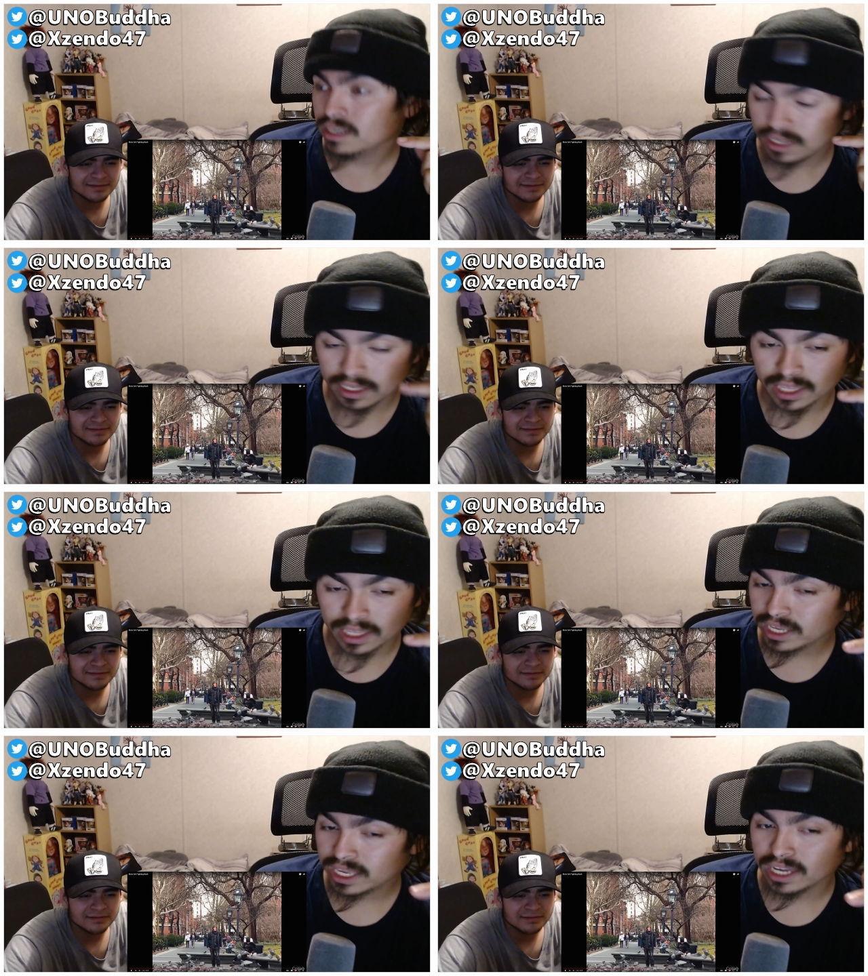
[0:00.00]

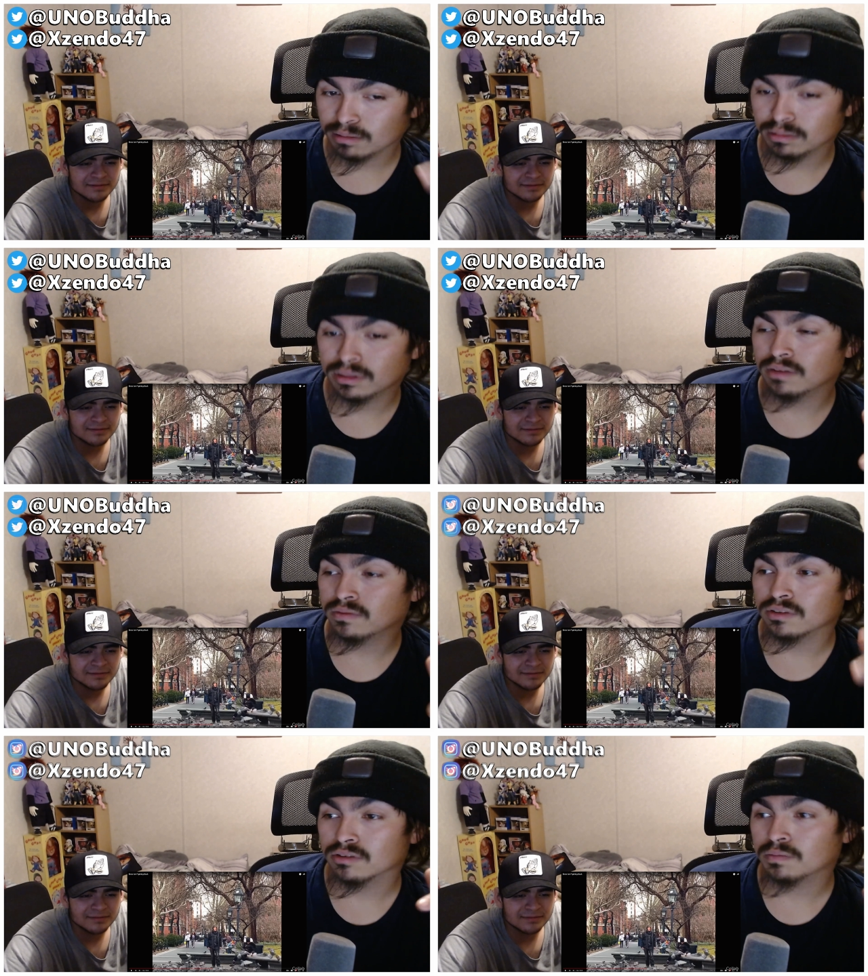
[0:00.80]
Speaker 1: dedicated himself
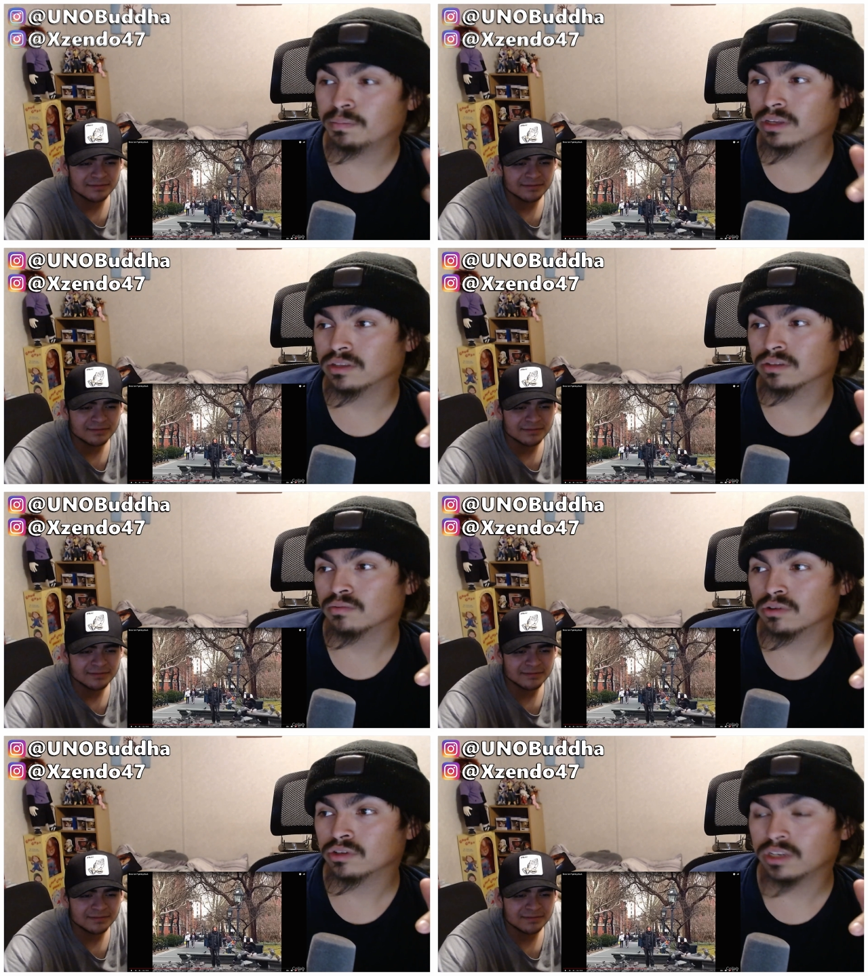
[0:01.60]
to those pigeons,
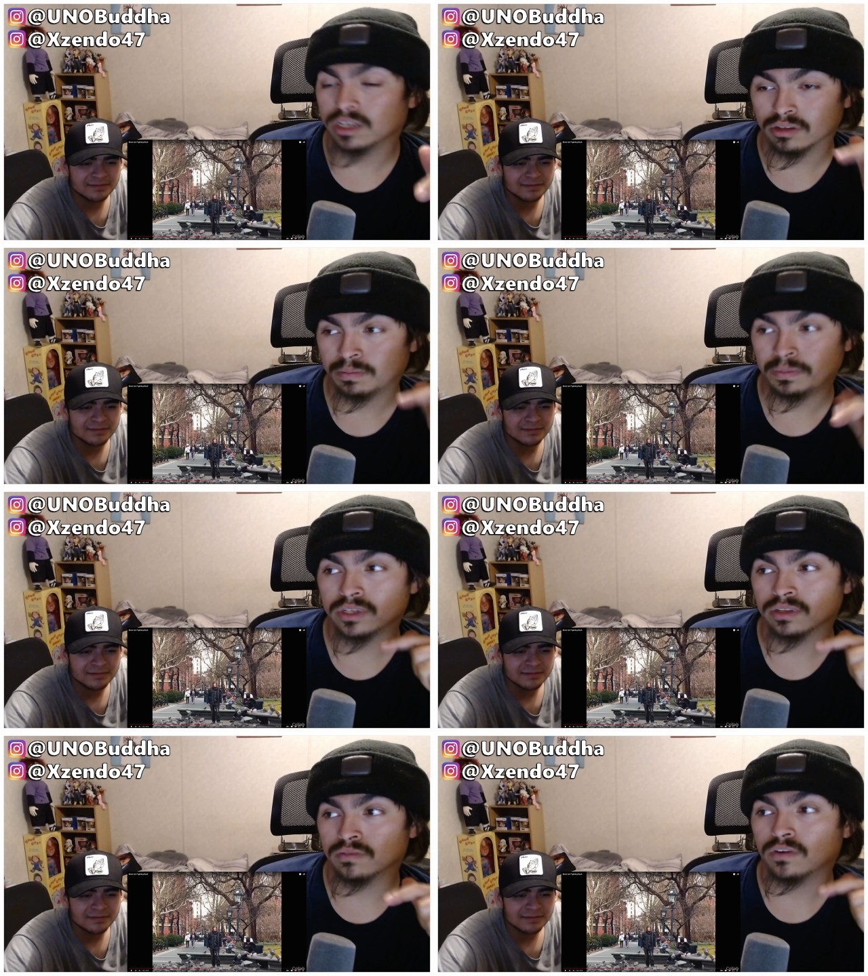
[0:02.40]
real shit, and those
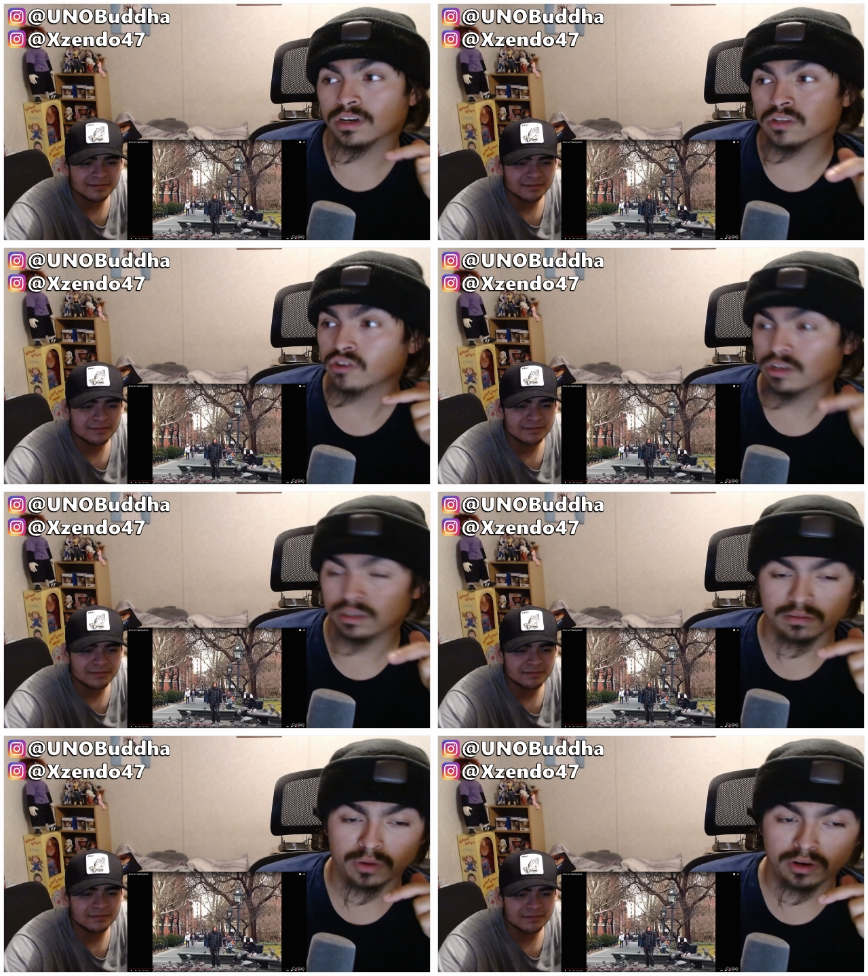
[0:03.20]
pigeons fucking trust
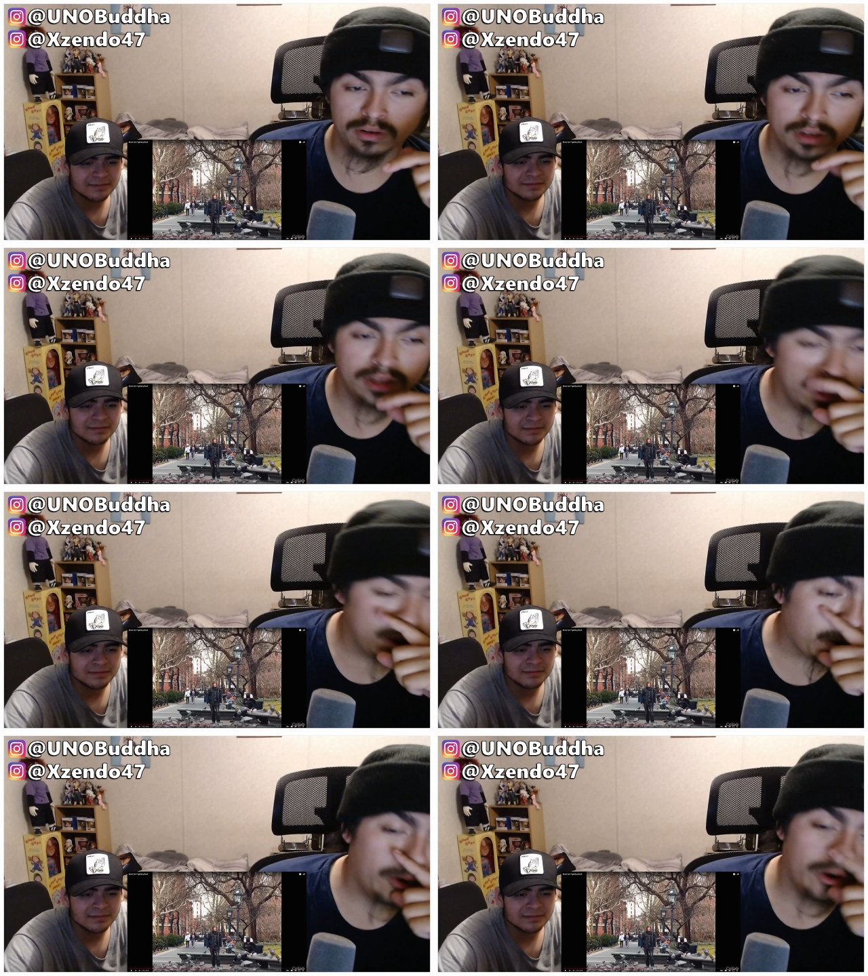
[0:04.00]
him, bro.
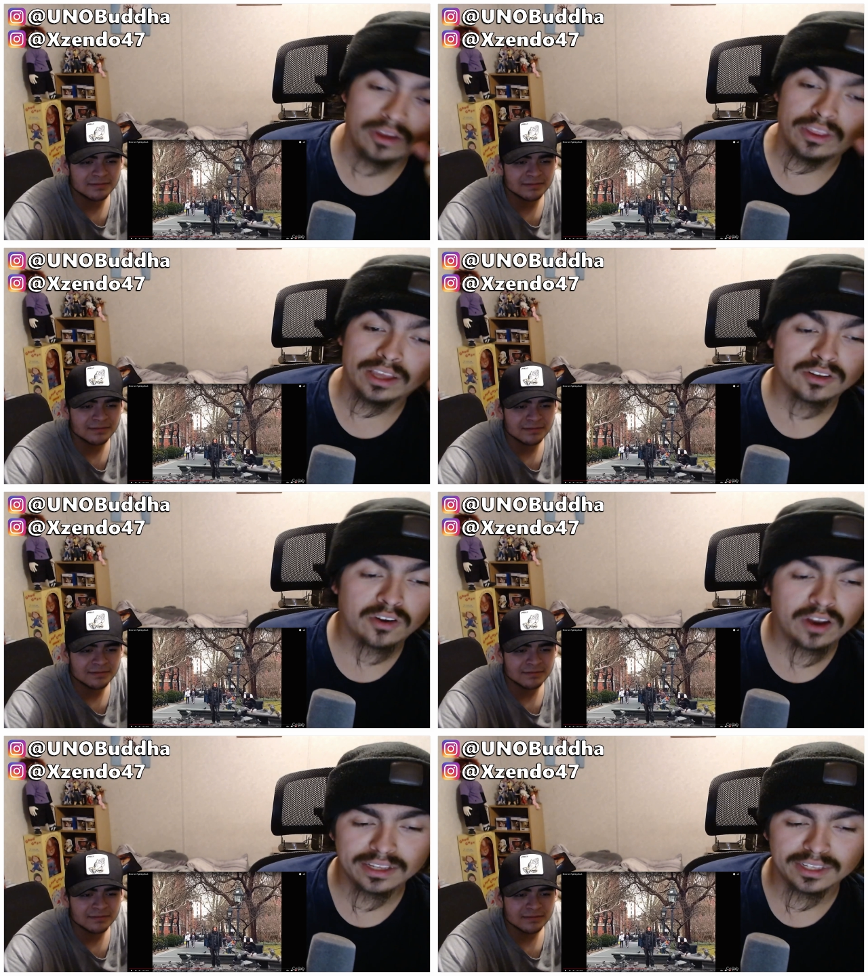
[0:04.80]
Hold on, that's
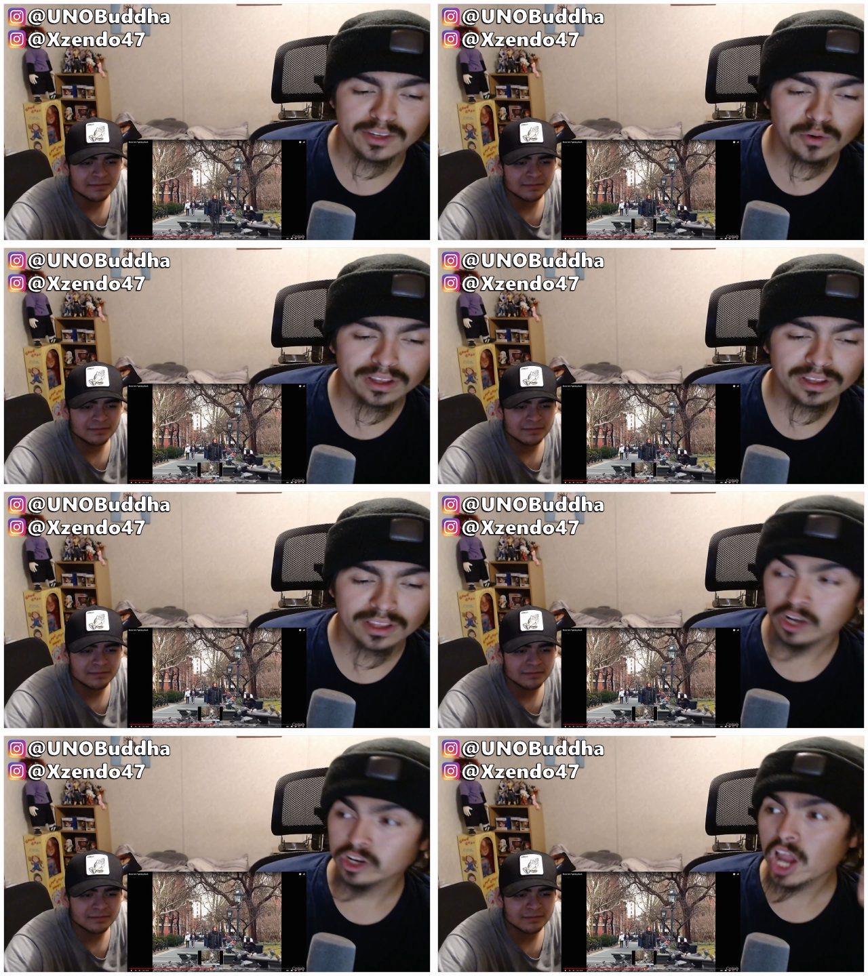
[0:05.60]
crazy. What?
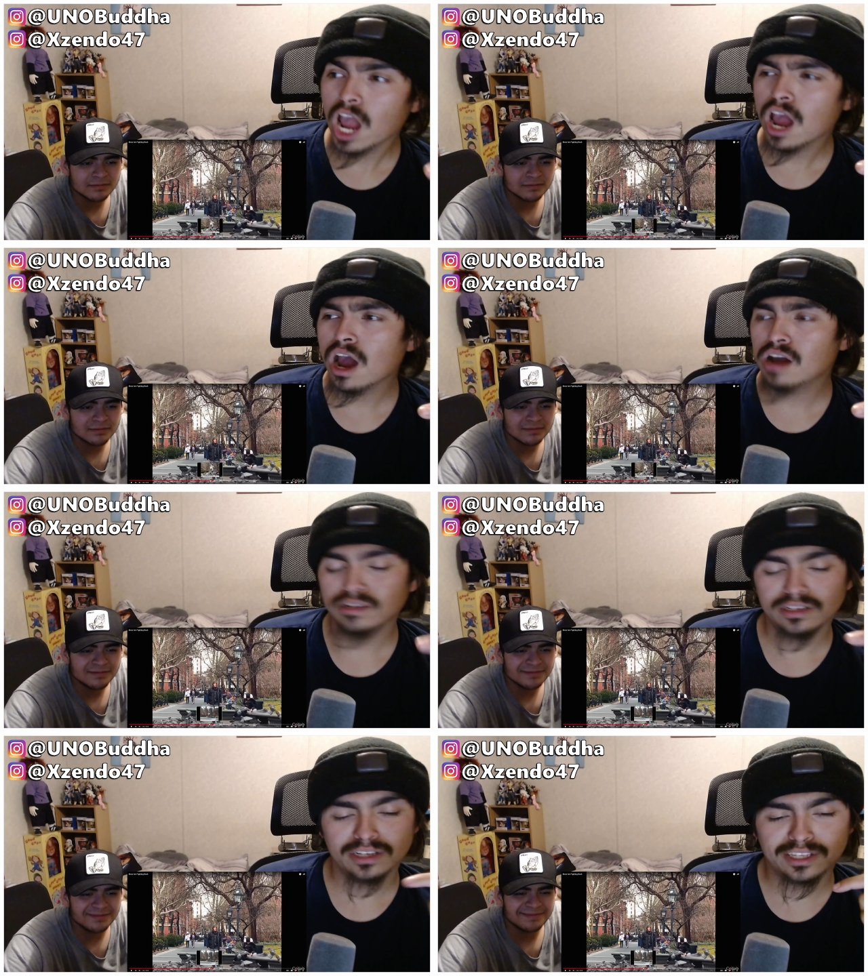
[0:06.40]
Down!
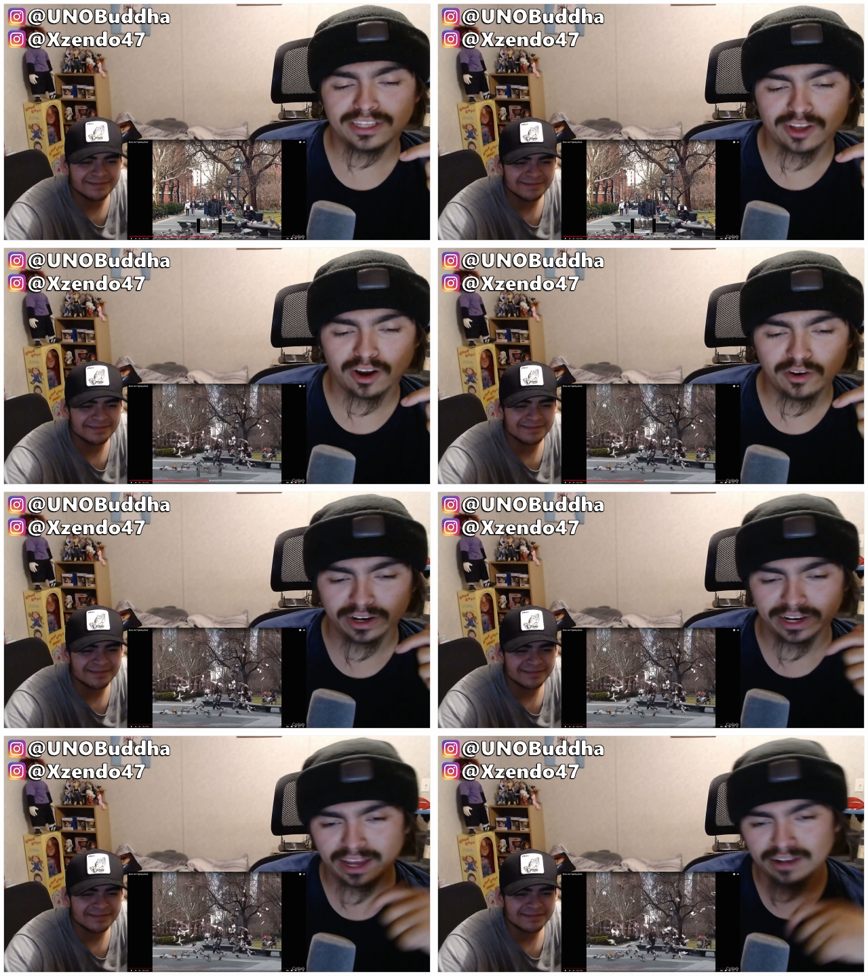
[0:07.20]
And they just start
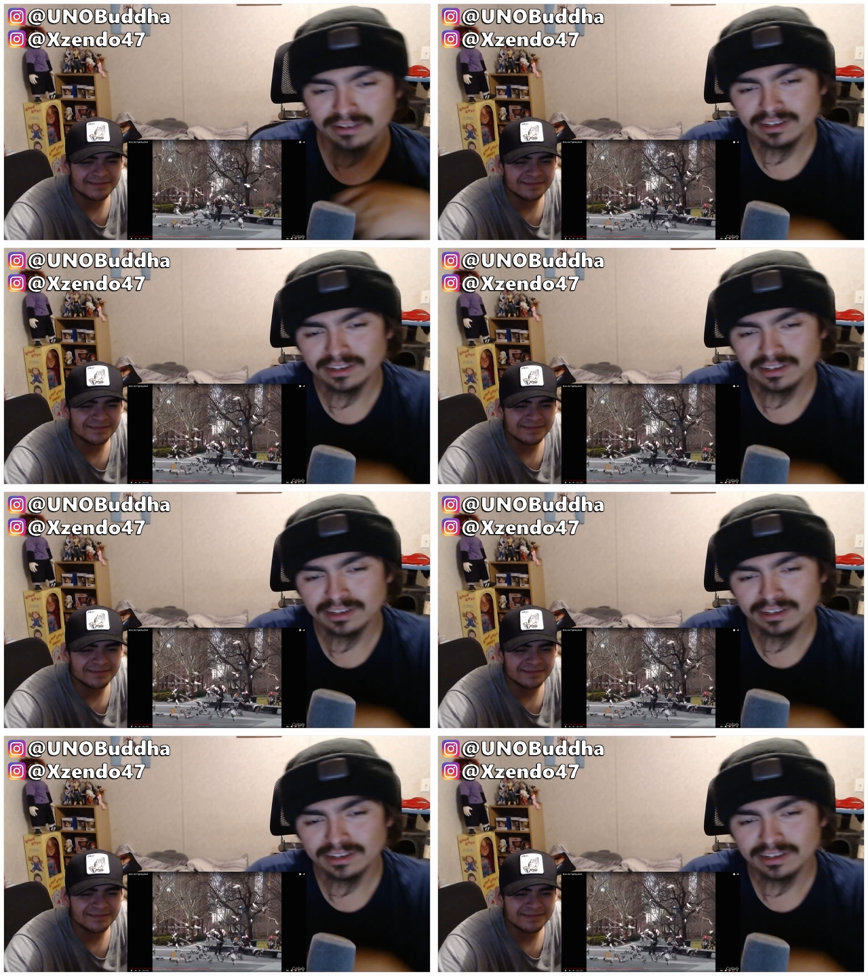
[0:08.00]
going down.